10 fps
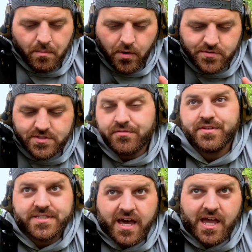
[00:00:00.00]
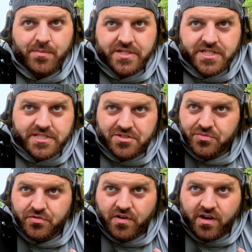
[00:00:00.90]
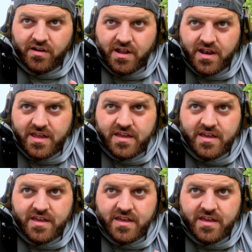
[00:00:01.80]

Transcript: Most of the time it's hit to move on.